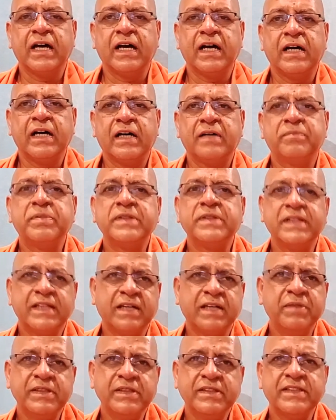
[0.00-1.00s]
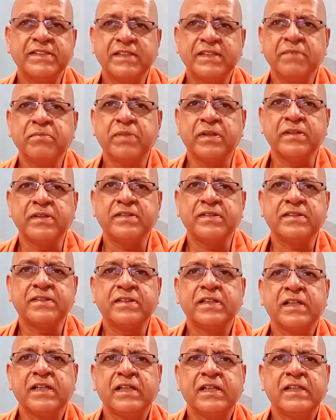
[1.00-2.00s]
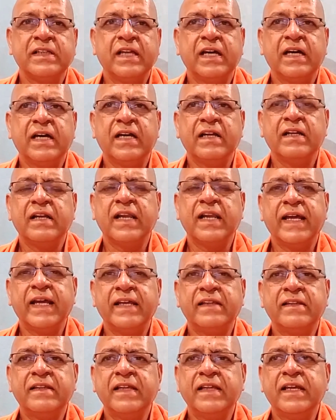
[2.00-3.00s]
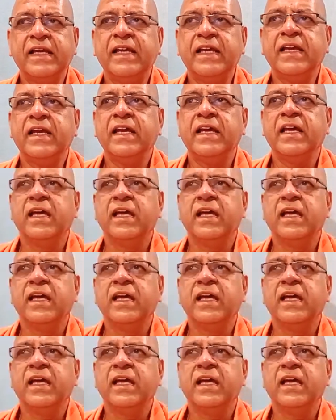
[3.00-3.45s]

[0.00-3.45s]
pratika means the symbols, they are like the